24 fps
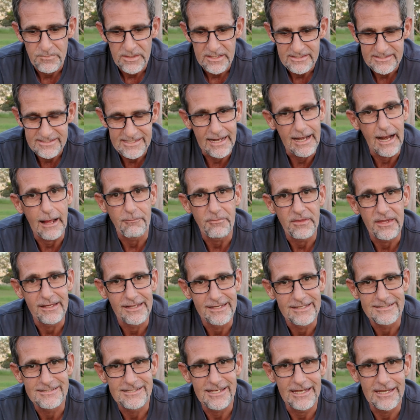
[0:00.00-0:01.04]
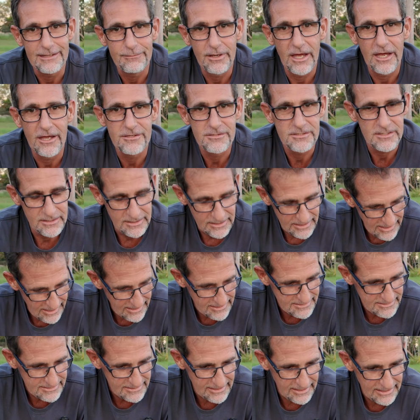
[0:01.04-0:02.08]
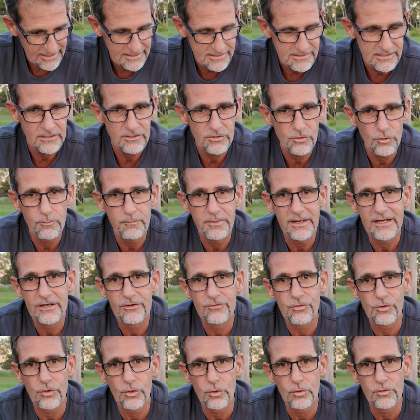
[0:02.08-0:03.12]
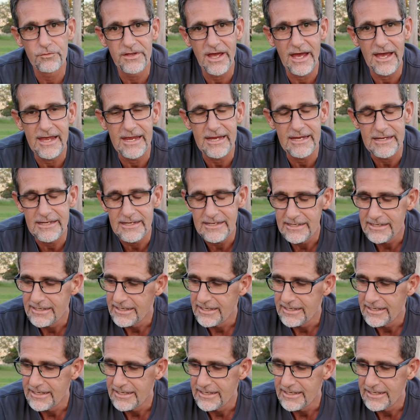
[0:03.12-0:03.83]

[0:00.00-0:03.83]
Set up the gazebos in the eskies and do a big crawl day,